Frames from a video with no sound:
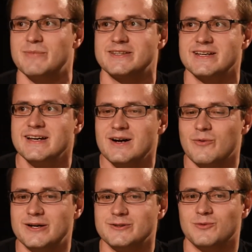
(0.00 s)
But
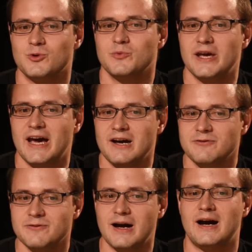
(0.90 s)
well, what we
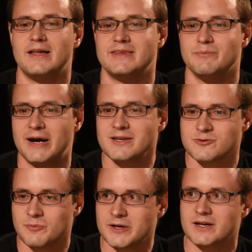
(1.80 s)
have, the main
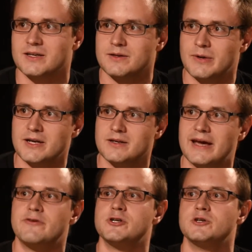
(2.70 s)
topic and the main
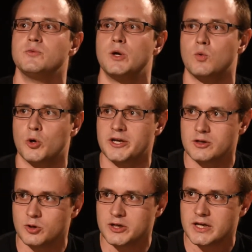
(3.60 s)
direction we are
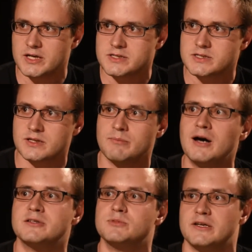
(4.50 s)
working on is the
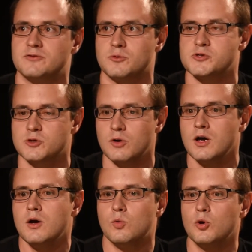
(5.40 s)
multi-platform. So
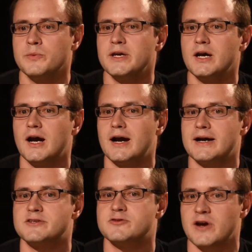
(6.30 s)
what we
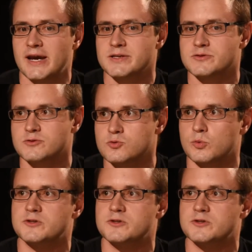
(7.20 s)
are trying to do, we're